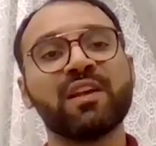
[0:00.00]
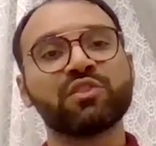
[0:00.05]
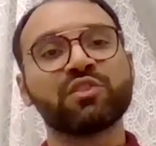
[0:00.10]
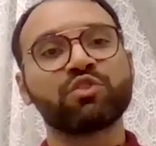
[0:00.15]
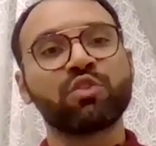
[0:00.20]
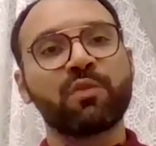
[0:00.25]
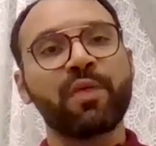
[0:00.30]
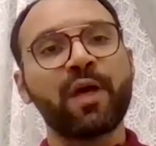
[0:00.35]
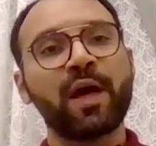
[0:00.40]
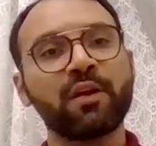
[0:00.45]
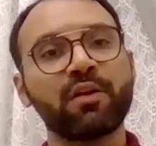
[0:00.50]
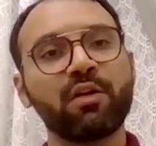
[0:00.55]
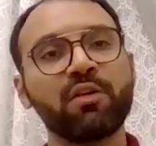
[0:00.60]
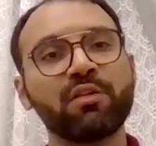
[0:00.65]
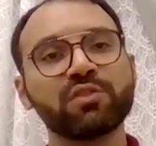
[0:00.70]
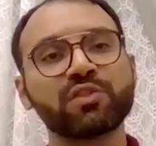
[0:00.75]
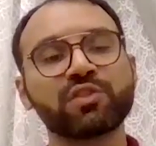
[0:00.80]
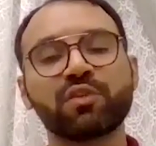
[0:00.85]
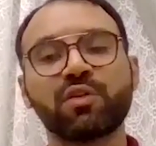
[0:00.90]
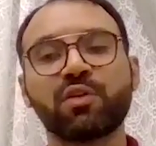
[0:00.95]
So that
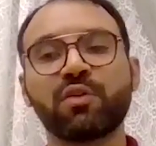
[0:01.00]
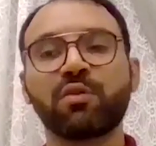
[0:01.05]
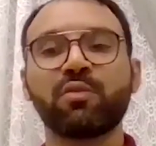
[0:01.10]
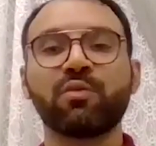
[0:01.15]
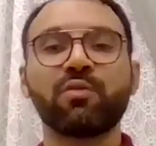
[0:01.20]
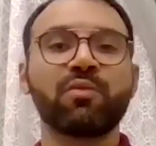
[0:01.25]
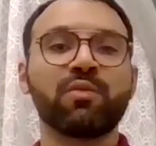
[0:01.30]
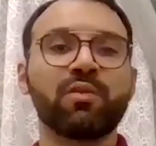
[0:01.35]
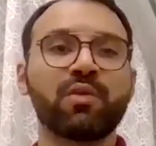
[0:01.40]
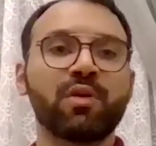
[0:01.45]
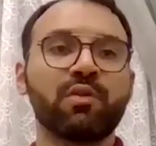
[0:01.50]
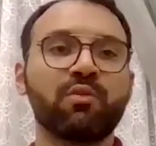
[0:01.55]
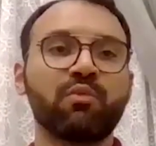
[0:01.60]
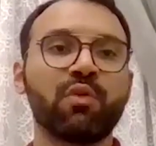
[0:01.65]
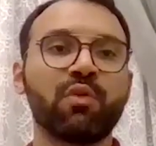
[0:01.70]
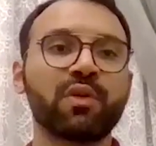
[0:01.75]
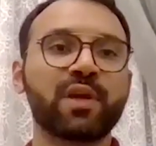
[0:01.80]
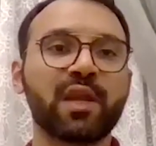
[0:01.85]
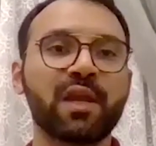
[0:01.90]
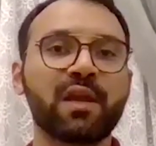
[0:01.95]
also
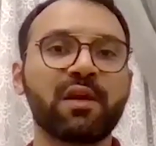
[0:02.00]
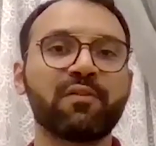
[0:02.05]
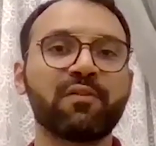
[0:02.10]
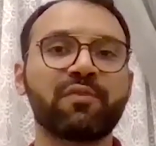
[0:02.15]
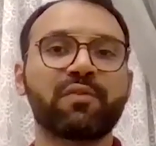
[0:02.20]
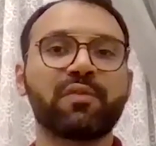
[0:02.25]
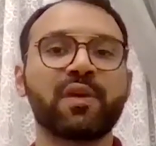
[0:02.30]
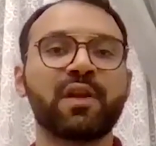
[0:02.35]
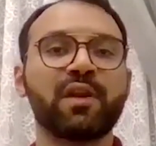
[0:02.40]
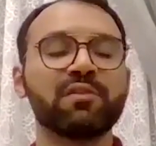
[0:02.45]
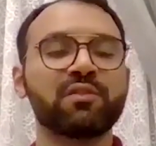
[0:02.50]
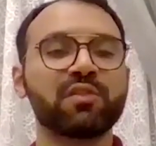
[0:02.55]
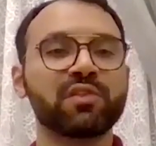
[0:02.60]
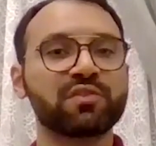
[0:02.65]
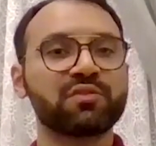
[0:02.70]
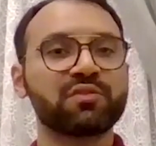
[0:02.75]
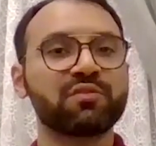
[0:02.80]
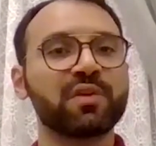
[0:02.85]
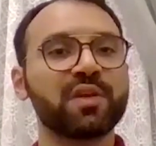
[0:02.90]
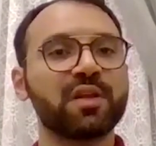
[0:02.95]
will give the
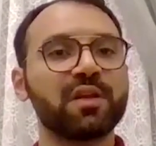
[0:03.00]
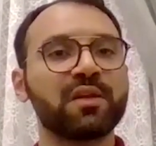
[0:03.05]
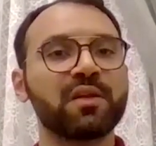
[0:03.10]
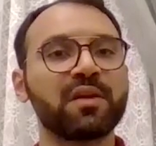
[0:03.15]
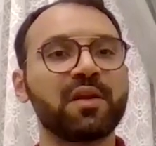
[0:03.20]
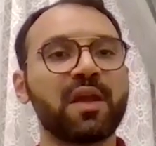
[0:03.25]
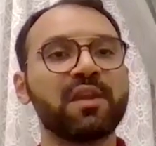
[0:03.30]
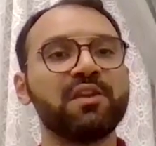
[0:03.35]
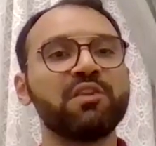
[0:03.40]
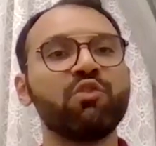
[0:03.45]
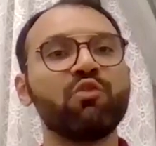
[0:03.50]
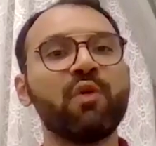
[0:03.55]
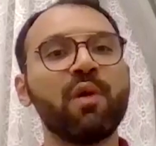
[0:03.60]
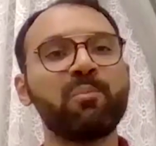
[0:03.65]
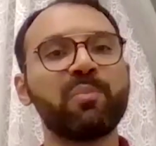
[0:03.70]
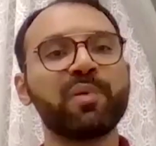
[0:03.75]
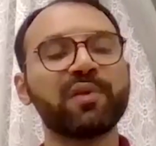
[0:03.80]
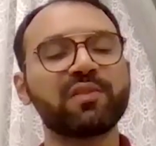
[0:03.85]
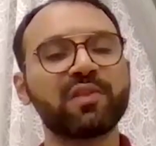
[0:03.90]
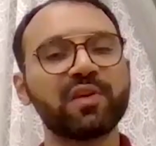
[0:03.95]
industry a new
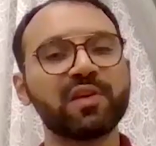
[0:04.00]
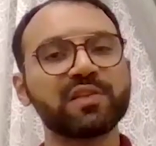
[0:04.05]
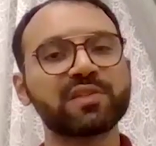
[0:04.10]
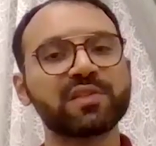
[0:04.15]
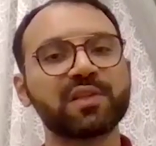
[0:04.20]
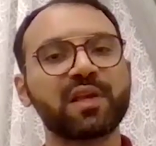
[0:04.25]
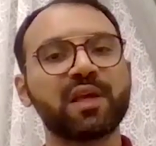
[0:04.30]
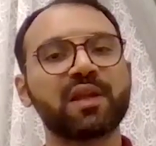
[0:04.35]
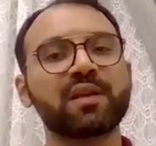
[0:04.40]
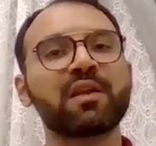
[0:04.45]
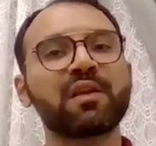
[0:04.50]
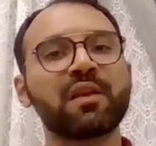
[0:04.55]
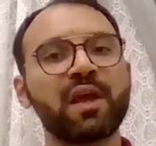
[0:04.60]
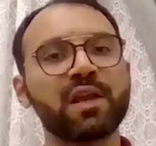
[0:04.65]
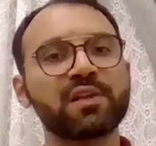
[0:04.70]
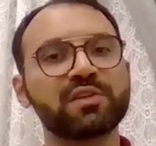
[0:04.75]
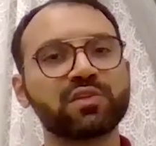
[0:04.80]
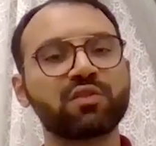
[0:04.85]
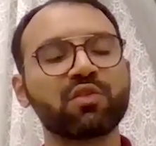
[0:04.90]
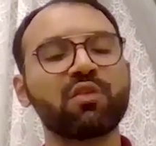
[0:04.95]
impetus and an
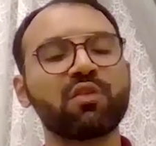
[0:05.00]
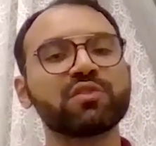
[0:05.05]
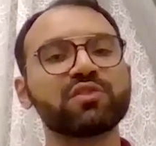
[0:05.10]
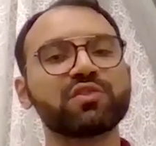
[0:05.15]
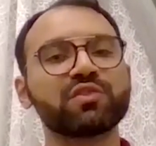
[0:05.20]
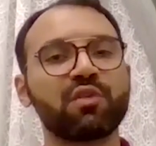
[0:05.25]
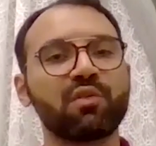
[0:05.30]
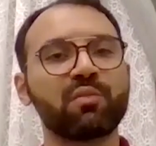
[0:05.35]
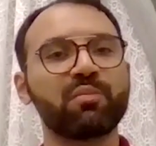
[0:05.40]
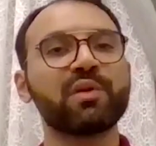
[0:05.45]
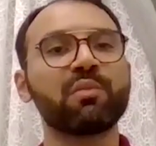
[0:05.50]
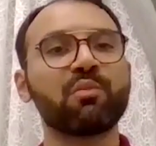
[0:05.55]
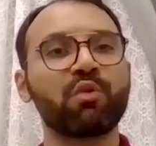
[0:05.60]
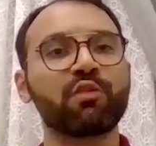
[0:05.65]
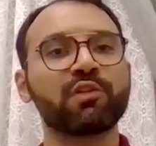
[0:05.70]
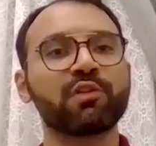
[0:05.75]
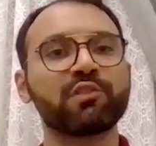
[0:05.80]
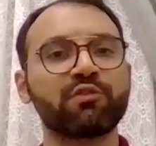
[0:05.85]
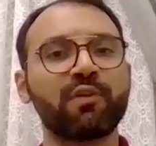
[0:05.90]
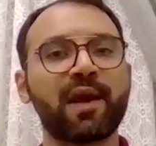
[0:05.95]
edge to also be
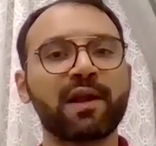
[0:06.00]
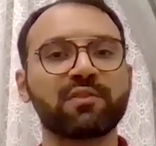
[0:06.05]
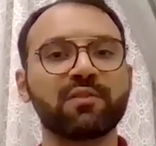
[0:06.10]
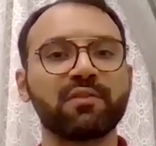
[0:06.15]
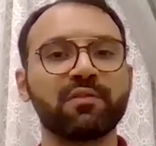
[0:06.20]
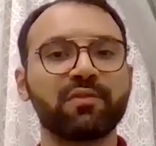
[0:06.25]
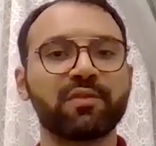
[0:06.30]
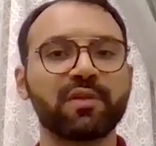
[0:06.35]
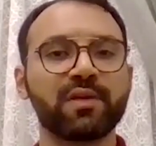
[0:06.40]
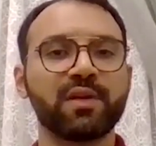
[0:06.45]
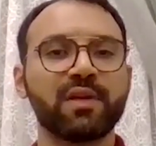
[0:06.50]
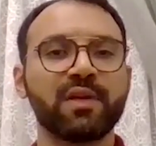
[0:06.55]
more attractive.